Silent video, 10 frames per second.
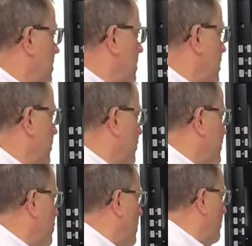You press
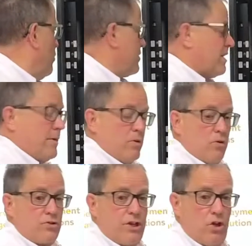it one more time, it
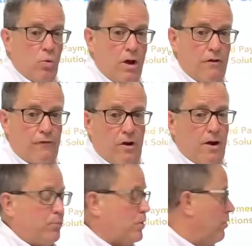goes to UL for
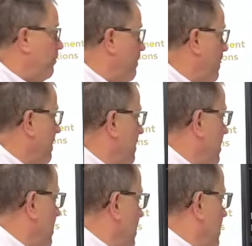upload.
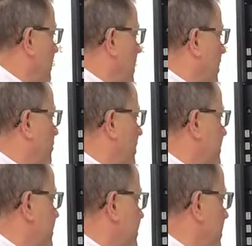Now you press
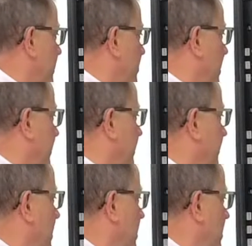the select button.
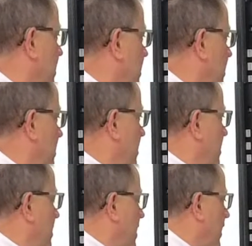
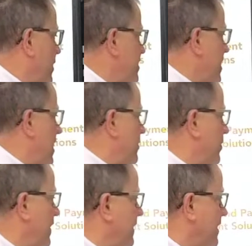Every time you
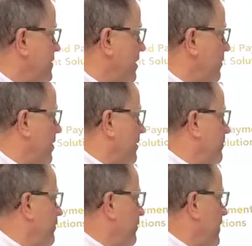hit that select button,
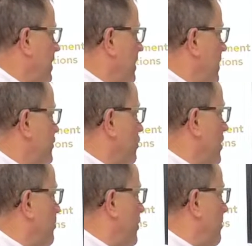it's going to
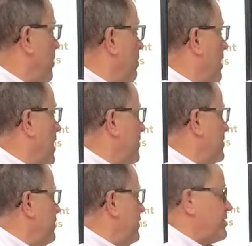put a bill up
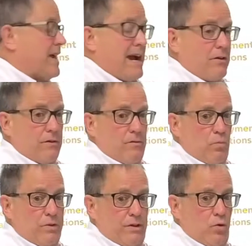into the stacker
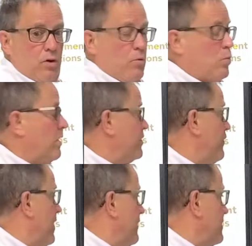with the normal 1s,
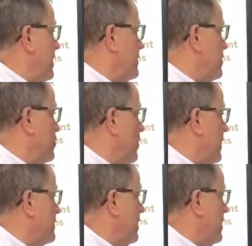5s, 10s, and 20s.